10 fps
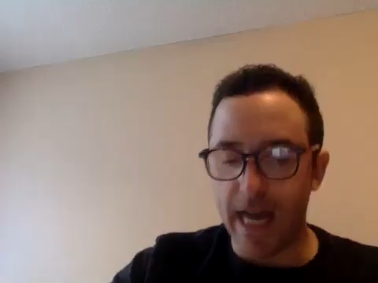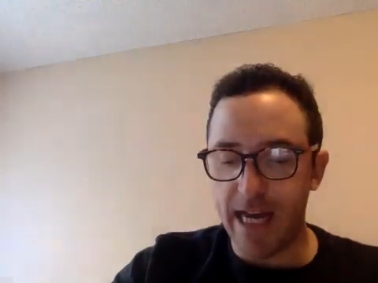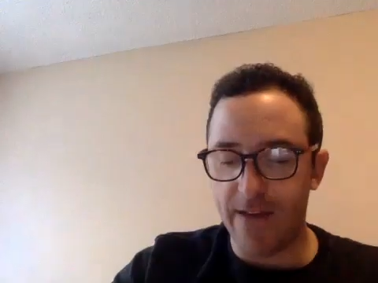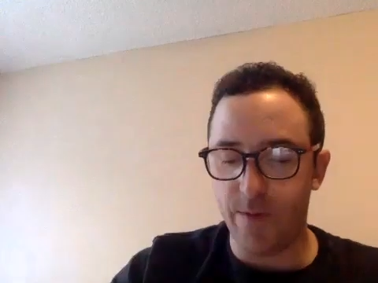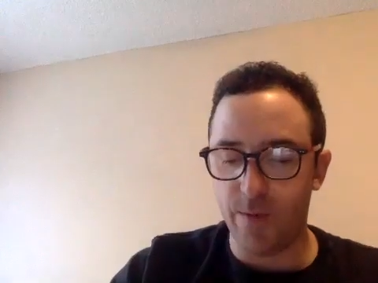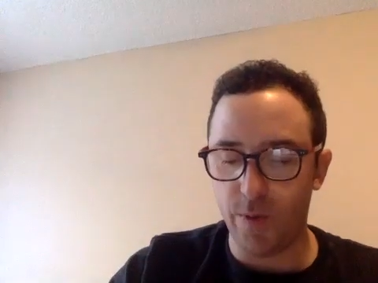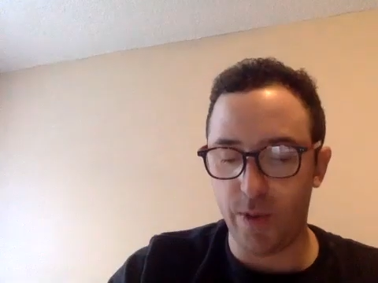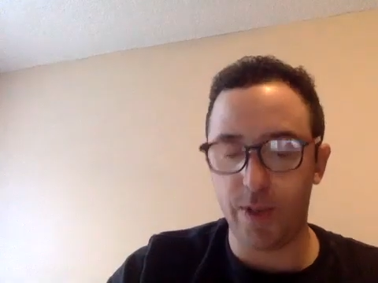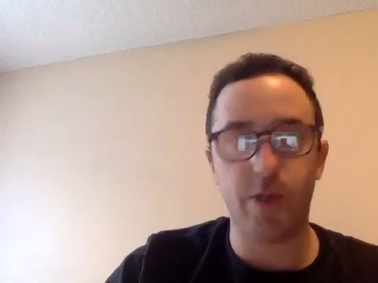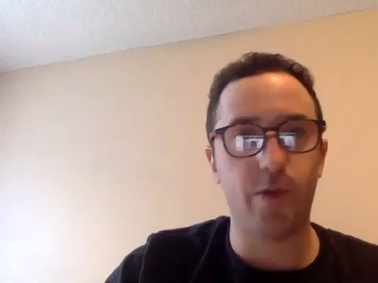I have the
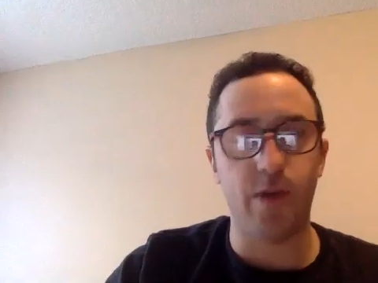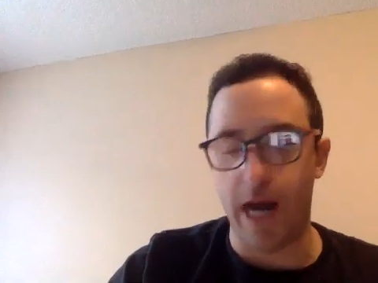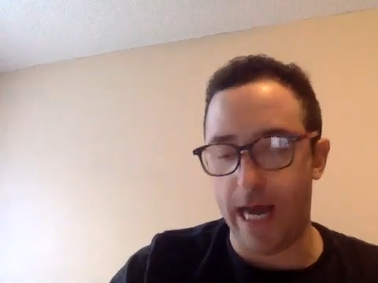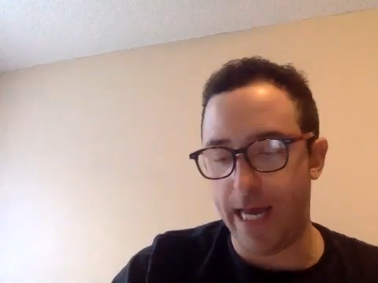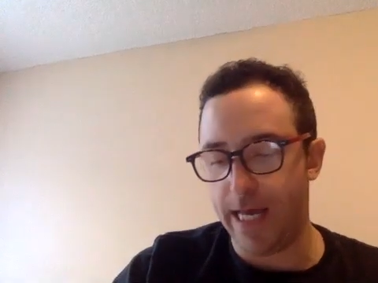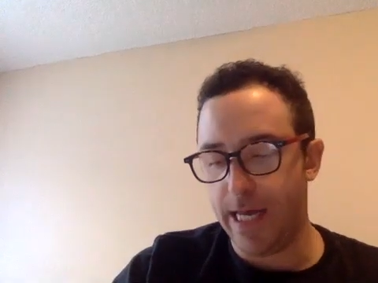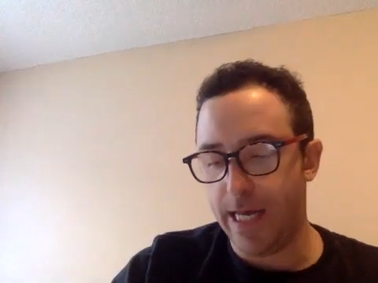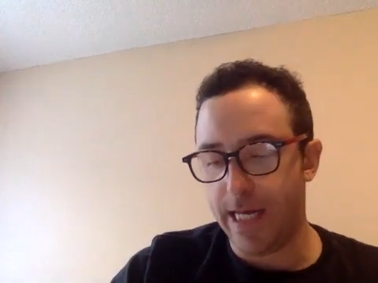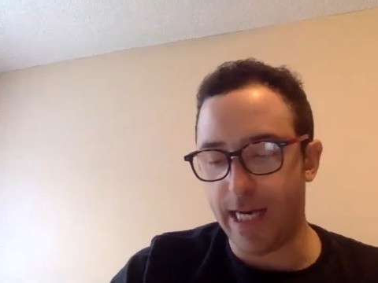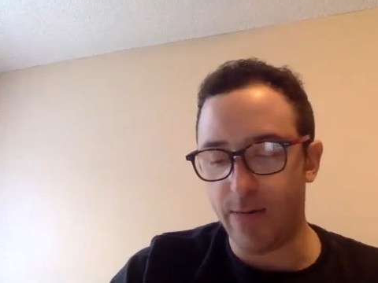word cry,
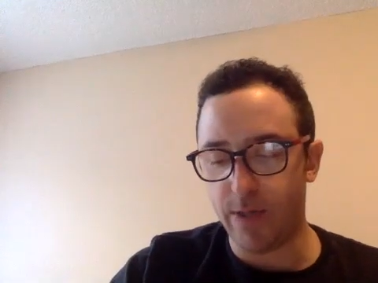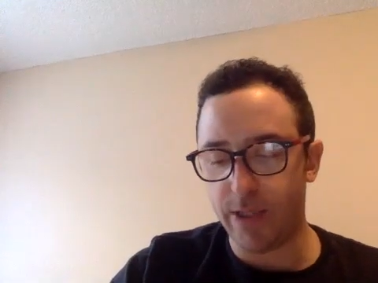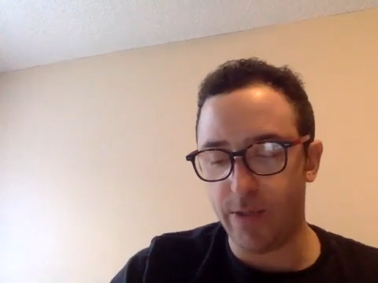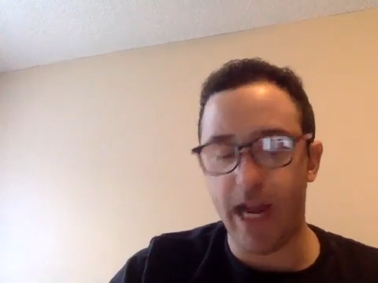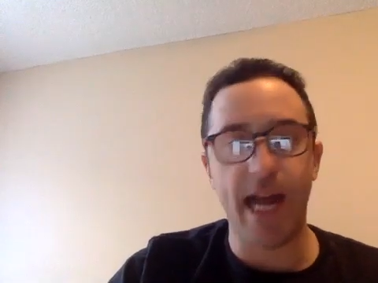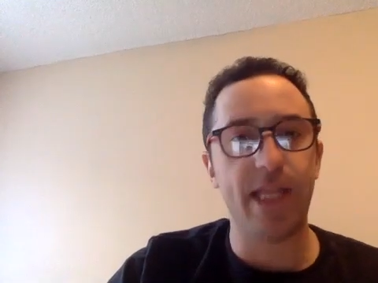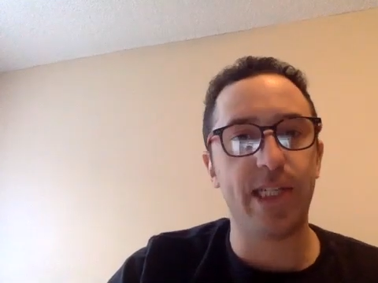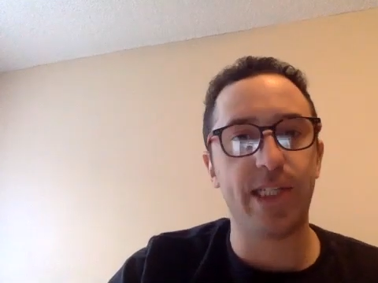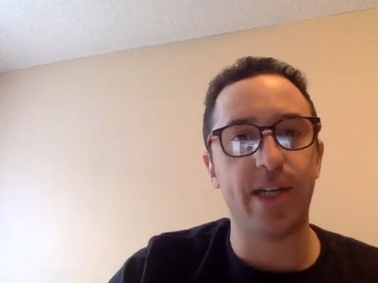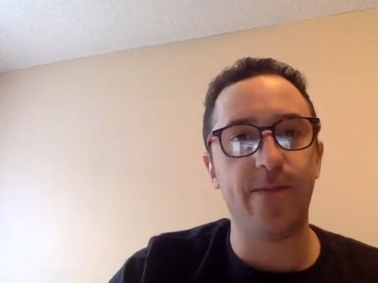and I want to add the
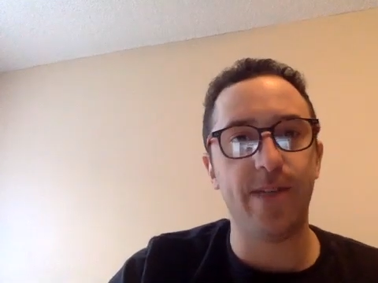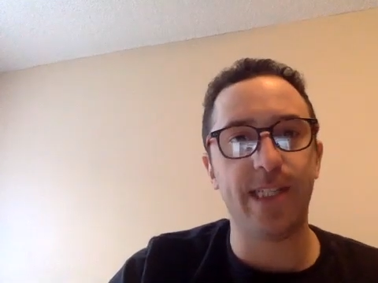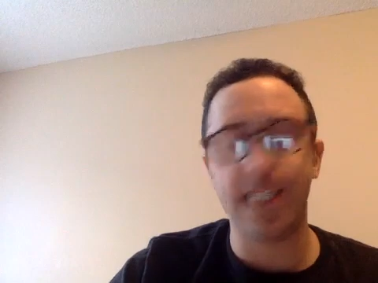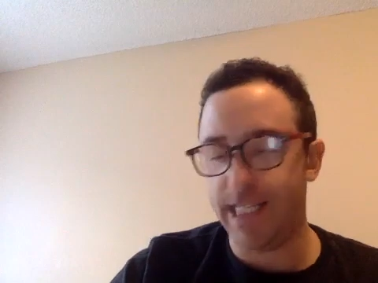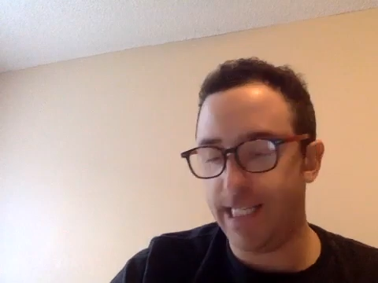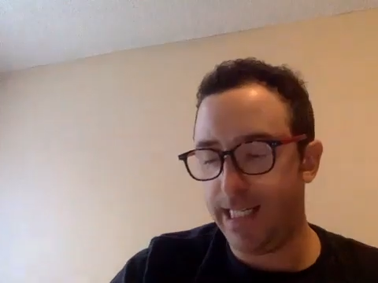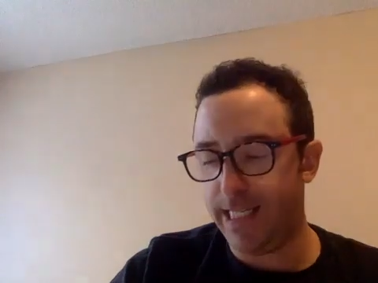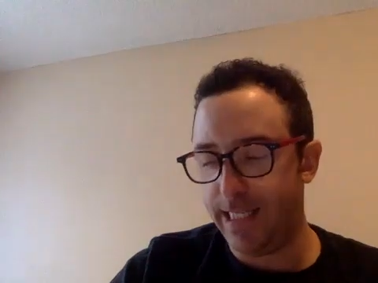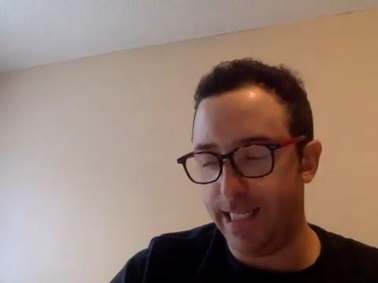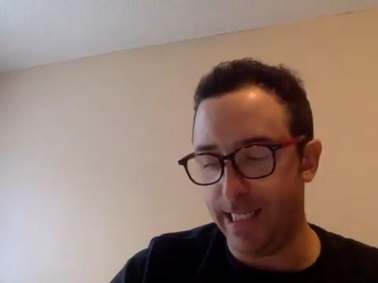suffix
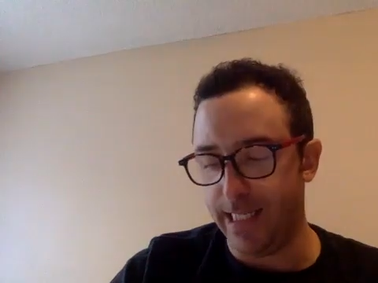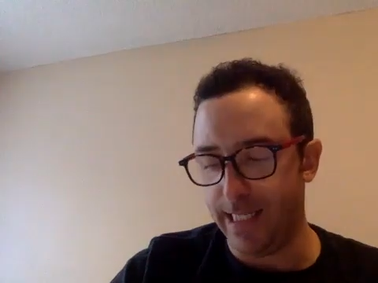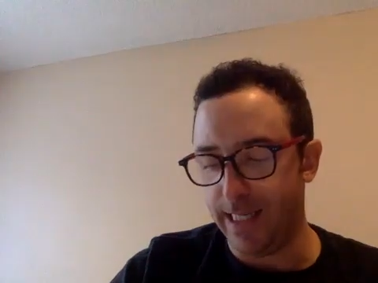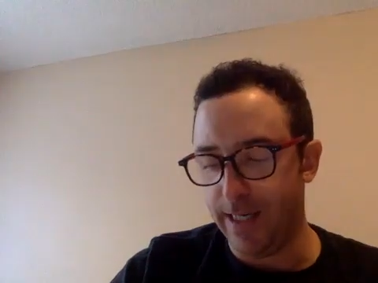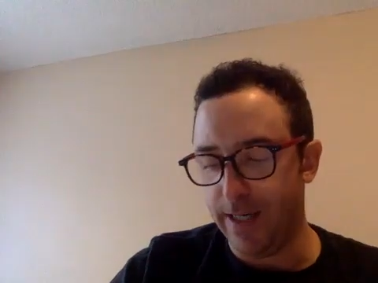ed.